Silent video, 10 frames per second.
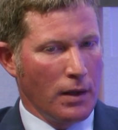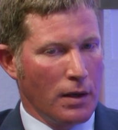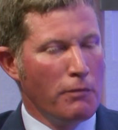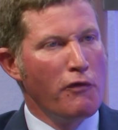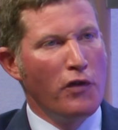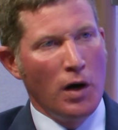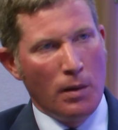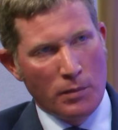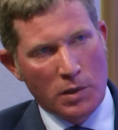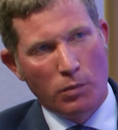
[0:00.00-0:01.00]

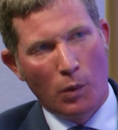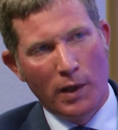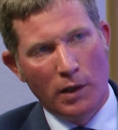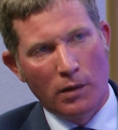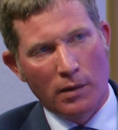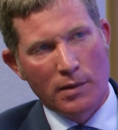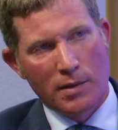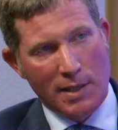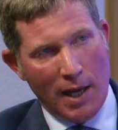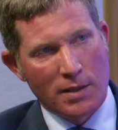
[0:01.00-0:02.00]
confirmed what we had long
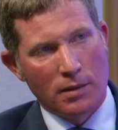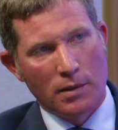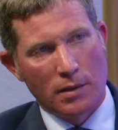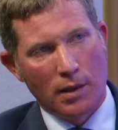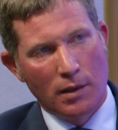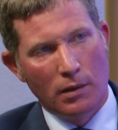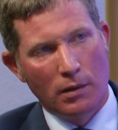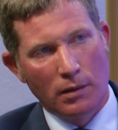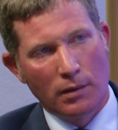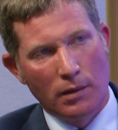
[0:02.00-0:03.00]
said and
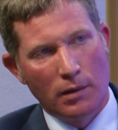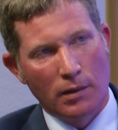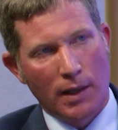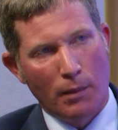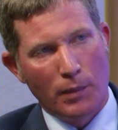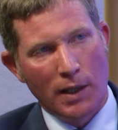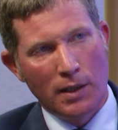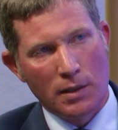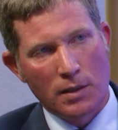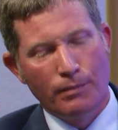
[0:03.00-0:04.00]
long
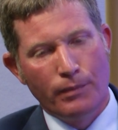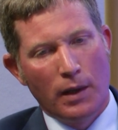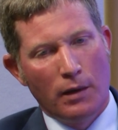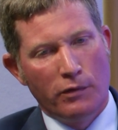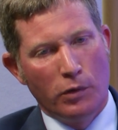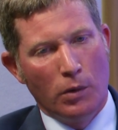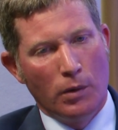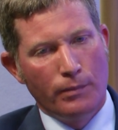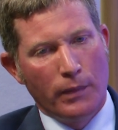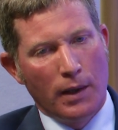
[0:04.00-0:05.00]
campaigned for.
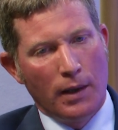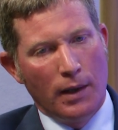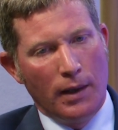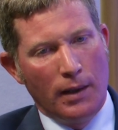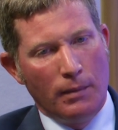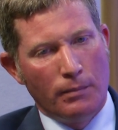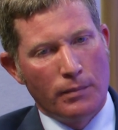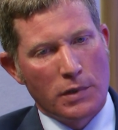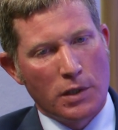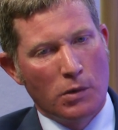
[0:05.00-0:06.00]

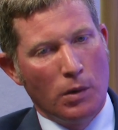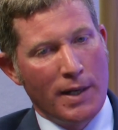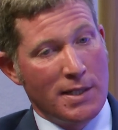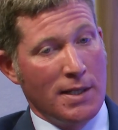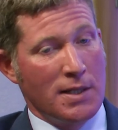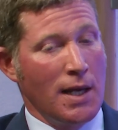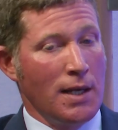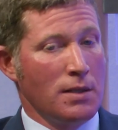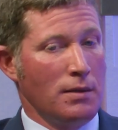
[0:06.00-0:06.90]
So the court basically said